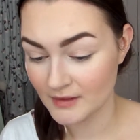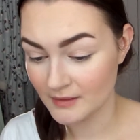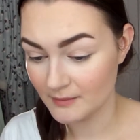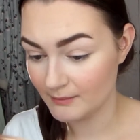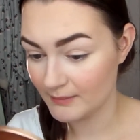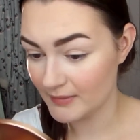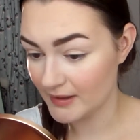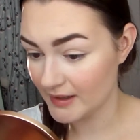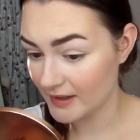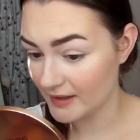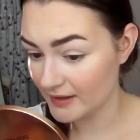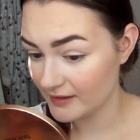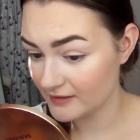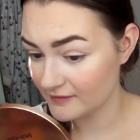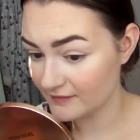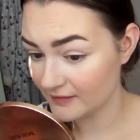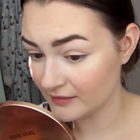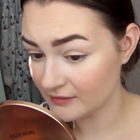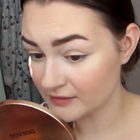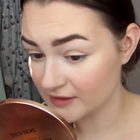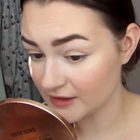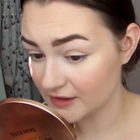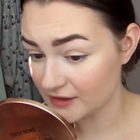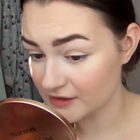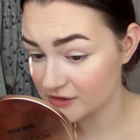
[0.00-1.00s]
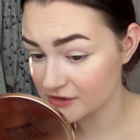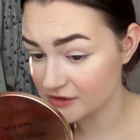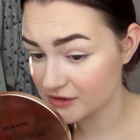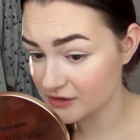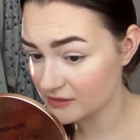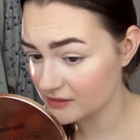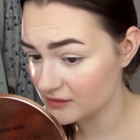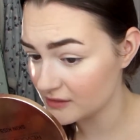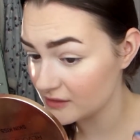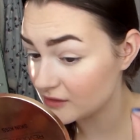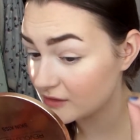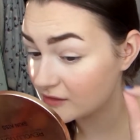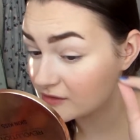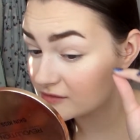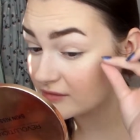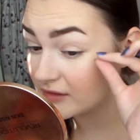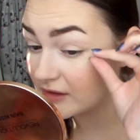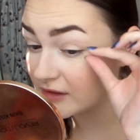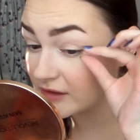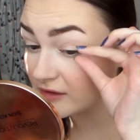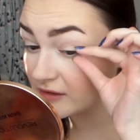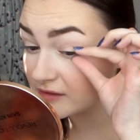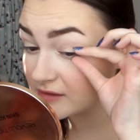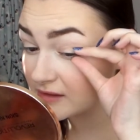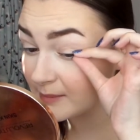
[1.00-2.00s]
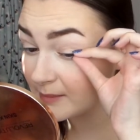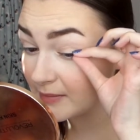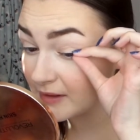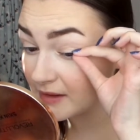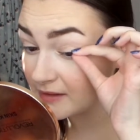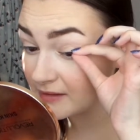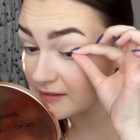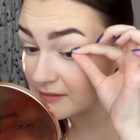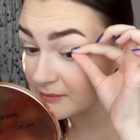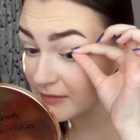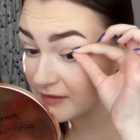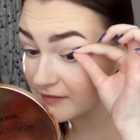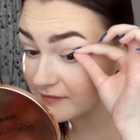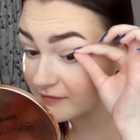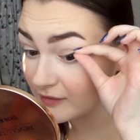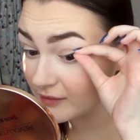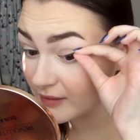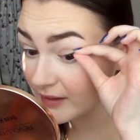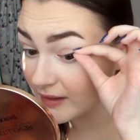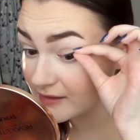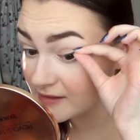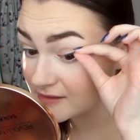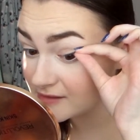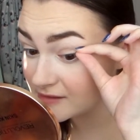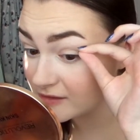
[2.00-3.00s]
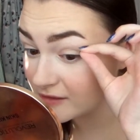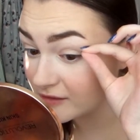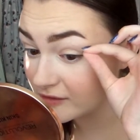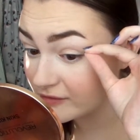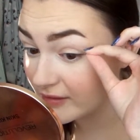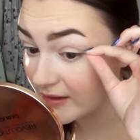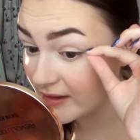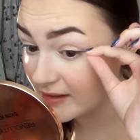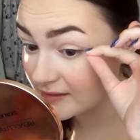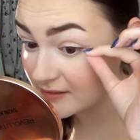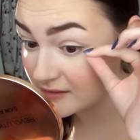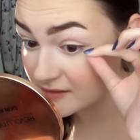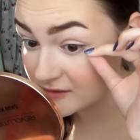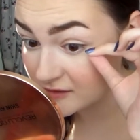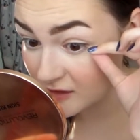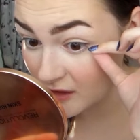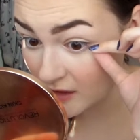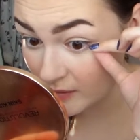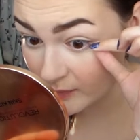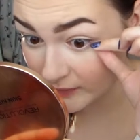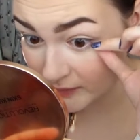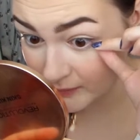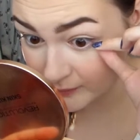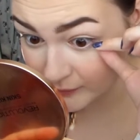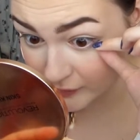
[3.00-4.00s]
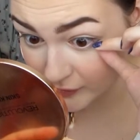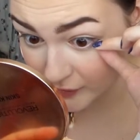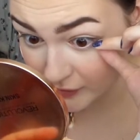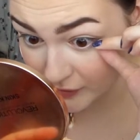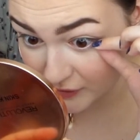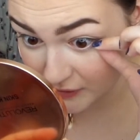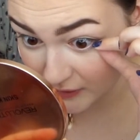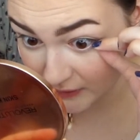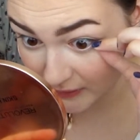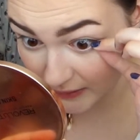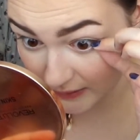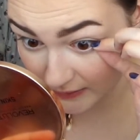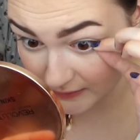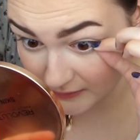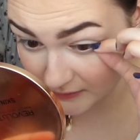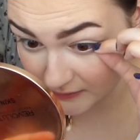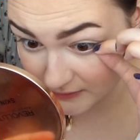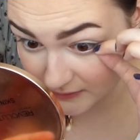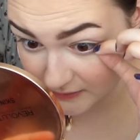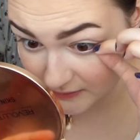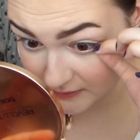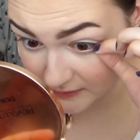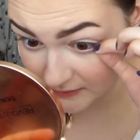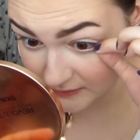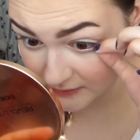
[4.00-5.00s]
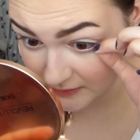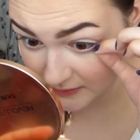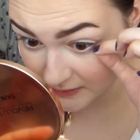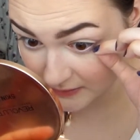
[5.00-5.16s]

my foundation looks really good i mean my forehead doesn't look great because i started with a brush and that just